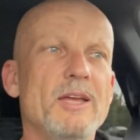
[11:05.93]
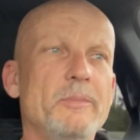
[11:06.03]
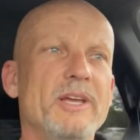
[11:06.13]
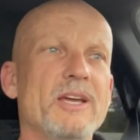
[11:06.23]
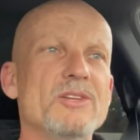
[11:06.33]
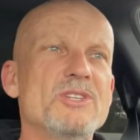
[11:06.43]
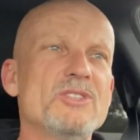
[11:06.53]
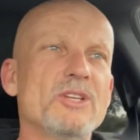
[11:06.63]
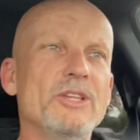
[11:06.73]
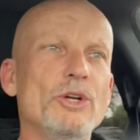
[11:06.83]
because it's
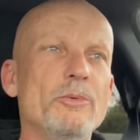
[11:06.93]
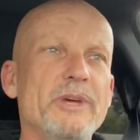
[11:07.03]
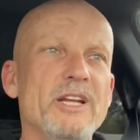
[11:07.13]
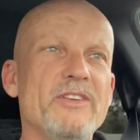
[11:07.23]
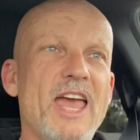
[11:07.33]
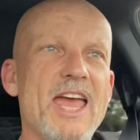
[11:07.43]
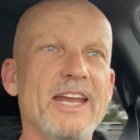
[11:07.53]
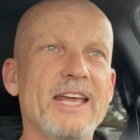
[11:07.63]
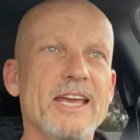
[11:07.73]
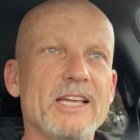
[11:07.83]
a little bit of a
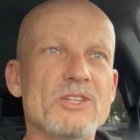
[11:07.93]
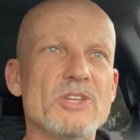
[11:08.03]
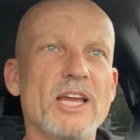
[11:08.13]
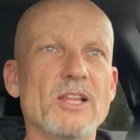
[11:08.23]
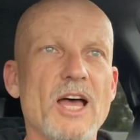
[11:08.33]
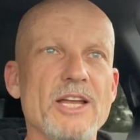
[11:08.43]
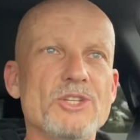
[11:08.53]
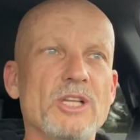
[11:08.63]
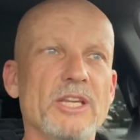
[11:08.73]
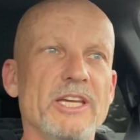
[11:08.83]
headache
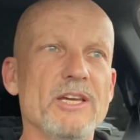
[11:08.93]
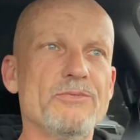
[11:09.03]
psychologically if